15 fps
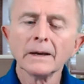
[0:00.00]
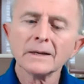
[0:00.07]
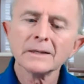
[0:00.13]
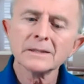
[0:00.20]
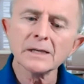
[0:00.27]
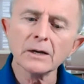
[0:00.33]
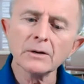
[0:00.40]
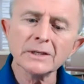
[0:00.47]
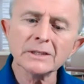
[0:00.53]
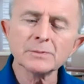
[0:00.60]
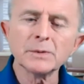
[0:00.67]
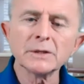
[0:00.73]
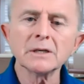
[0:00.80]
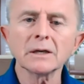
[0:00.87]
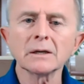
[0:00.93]
So this
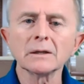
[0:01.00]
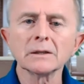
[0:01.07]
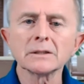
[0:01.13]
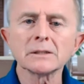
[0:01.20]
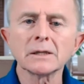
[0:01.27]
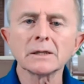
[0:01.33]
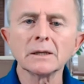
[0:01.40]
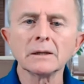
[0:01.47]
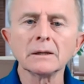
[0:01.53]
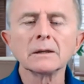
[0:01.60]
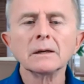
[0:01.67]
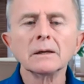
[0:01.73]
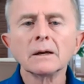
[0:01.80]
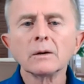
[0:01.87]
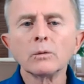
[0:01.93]
particular skill,
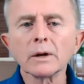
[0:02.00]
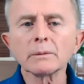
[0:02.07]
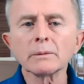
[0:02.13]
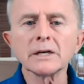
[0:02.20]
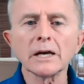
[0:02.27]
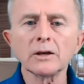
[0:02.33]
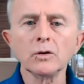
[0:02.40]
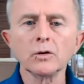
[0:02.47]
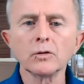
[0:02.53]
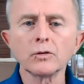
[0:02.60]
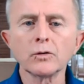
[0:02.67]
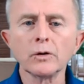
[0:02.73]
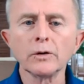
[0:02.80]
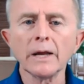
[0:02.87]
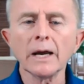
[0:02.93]
what I'm taking you
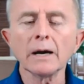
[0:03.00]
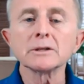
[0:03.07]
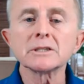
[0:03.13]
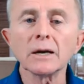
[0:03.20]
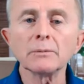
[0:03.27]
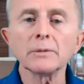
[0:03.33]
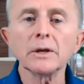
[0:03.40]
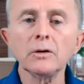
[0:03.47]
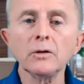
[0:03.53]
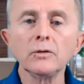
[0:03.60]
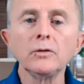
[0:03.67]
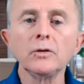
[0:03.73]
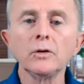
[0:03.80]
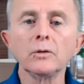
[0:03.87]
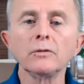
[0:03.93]
through now, is something you
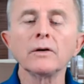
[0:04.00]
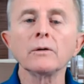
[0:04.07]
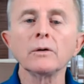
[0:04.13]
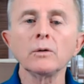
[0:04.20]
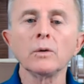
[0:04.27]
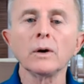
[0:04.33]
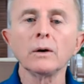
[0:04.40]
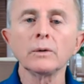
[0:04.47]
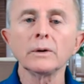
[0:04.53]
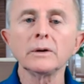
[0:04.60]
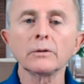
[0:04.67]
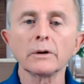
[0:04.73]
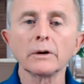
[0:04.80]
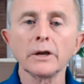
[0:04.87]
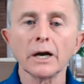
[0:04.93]
knew very well when
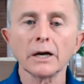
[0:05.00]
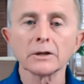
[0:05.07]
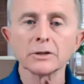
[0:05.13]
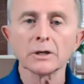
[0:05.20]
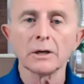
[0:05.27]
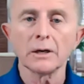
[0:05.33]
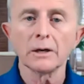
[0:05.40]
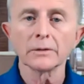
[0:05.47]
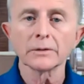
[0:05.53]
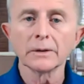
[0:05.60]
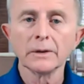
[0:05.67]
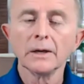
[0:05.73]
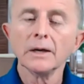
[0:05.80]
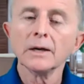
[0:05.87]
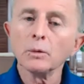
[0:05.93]
you were a young child,
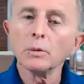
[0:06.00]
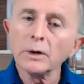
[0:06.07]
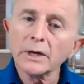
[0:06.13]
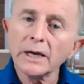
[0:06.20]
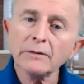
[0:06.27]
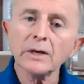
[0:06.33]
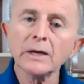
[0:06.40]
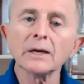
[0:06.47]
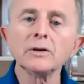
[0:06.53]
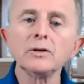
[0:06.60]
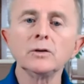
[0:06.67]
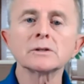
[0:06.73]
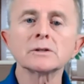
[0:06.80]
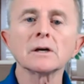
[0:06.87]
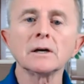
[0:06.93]
but we're giving a
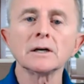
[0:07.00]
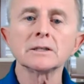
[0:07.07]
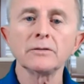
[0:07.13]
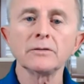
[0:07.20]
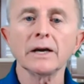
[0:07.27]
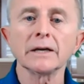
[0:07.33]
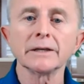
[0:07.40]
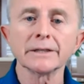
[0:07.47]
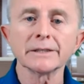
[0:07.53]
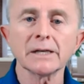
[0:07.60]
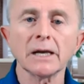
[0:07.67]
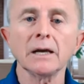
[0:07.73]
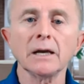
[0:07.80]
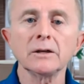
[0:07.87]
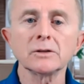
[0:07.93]
new scientific
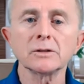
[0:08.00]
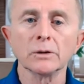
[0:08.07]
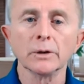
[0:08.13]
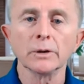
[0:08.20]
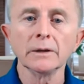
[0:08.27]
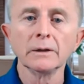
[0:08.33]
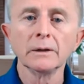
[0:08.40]
understanding to it,